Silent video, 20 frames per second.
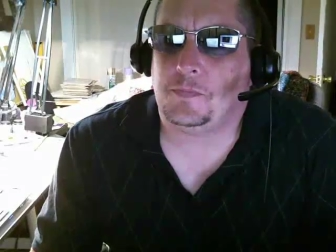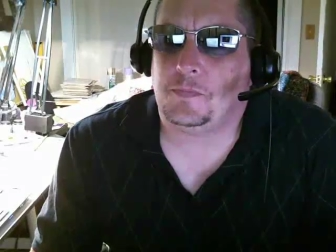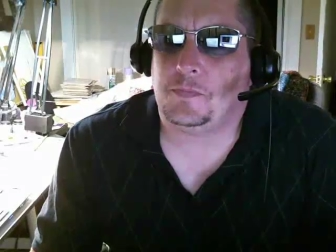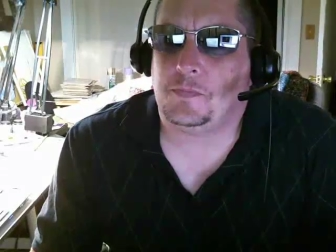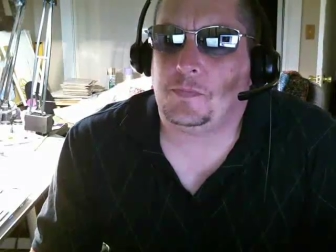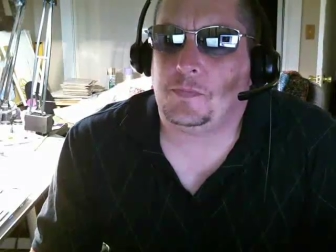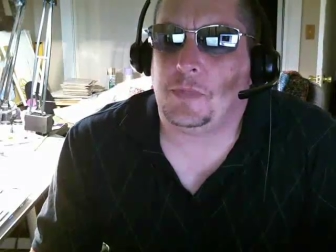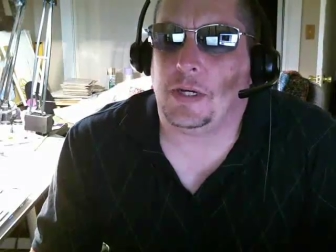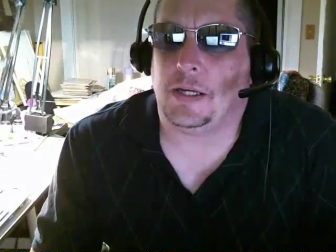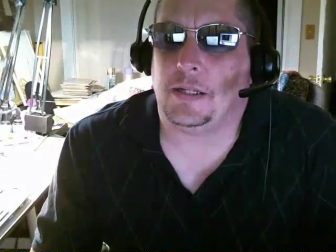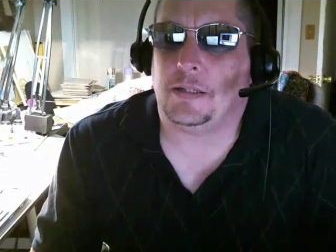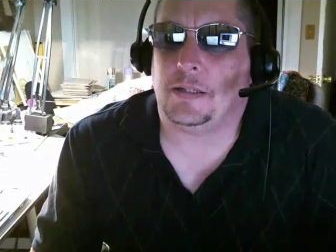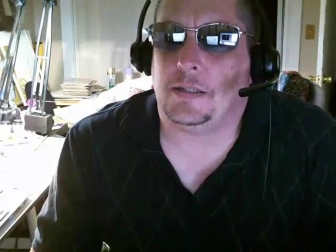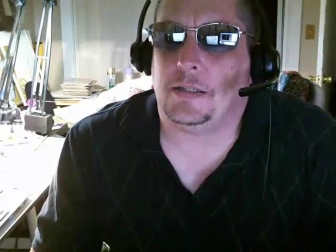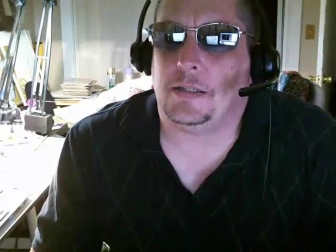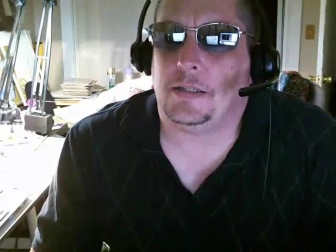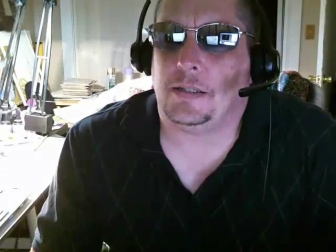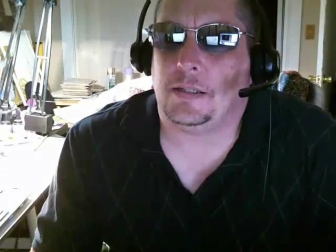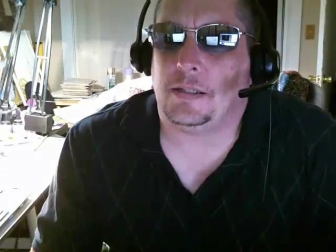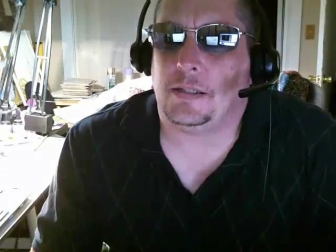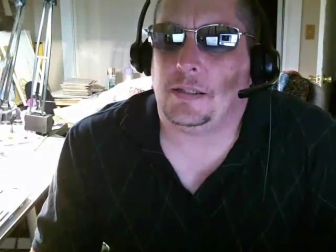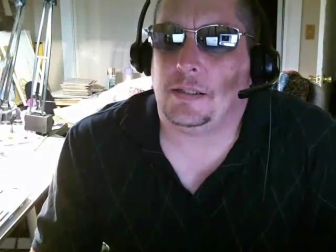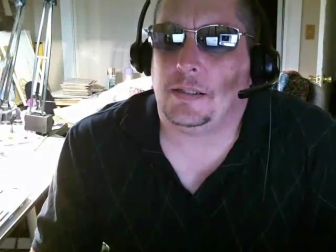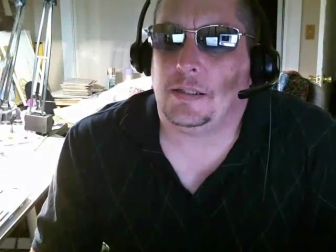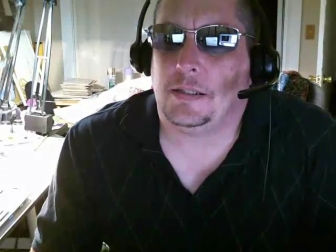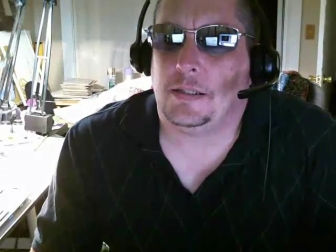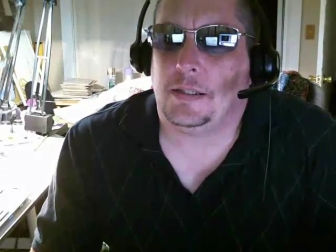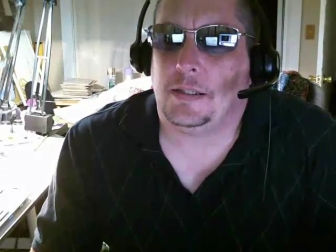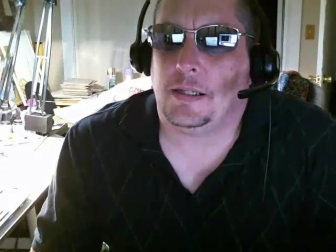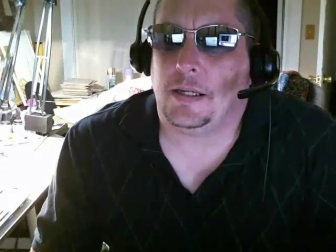But,
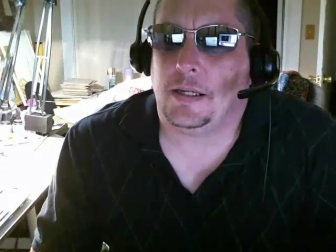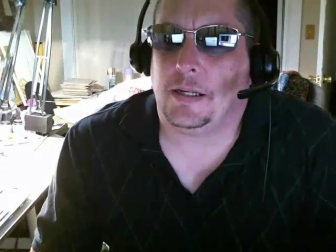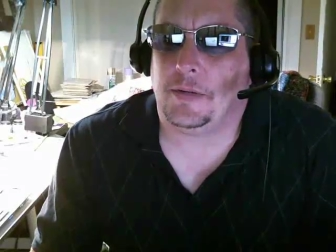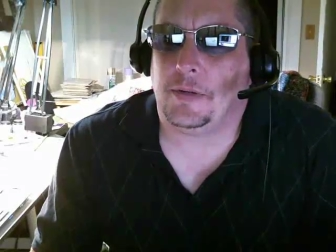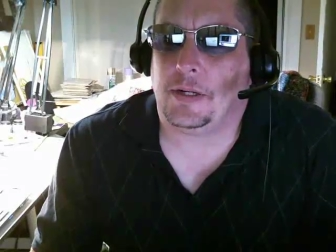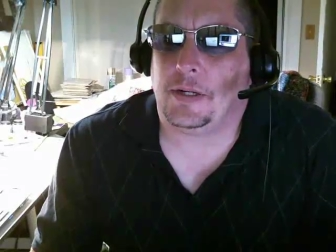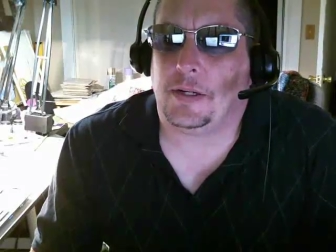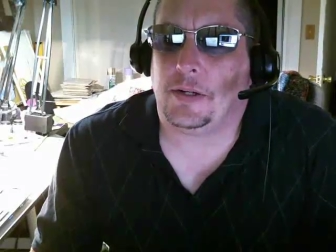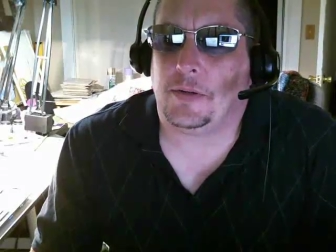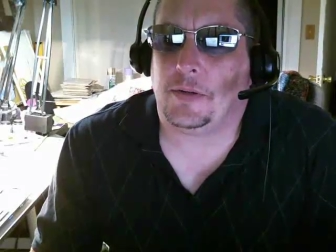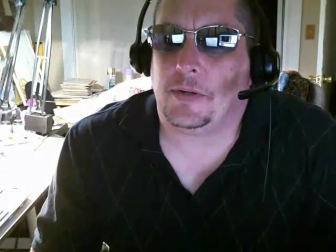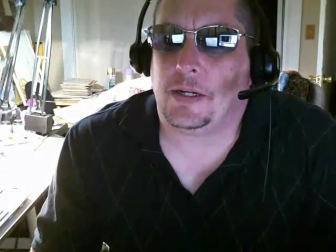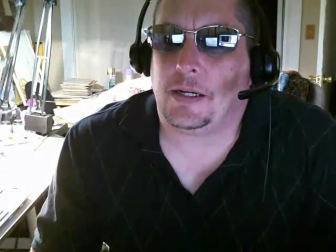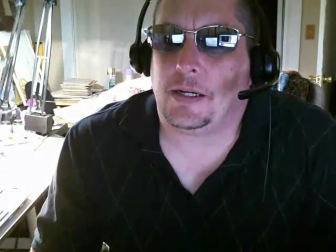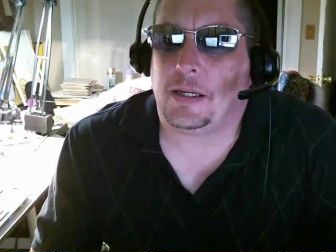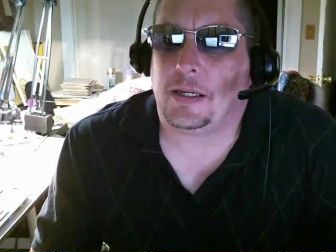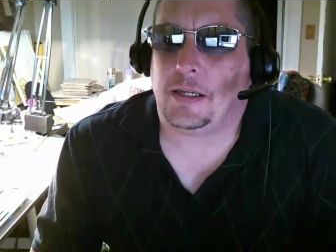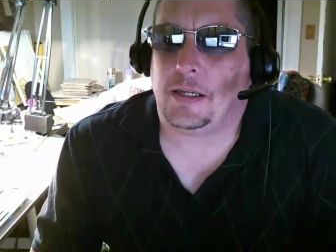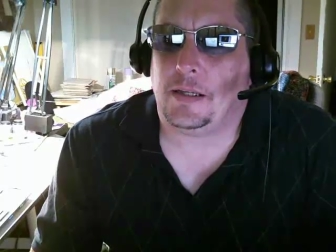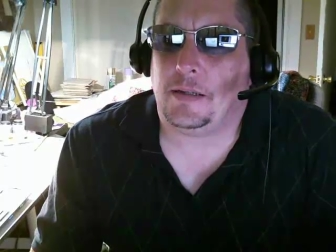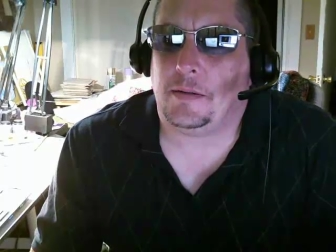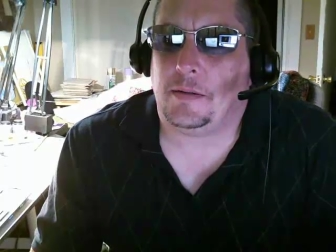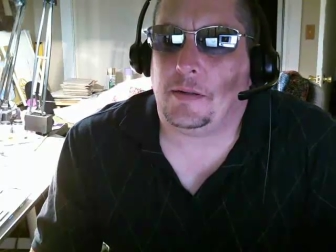and you want to know why?